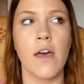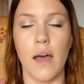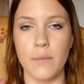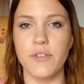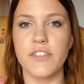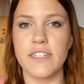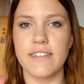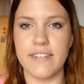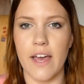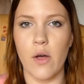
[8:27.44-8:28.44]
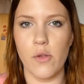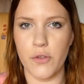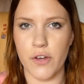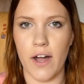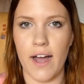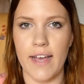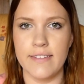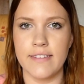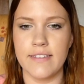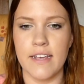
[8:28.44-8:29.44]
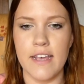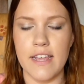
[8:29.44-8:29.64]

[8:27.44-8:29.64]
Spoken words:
I'm just going to tell you guys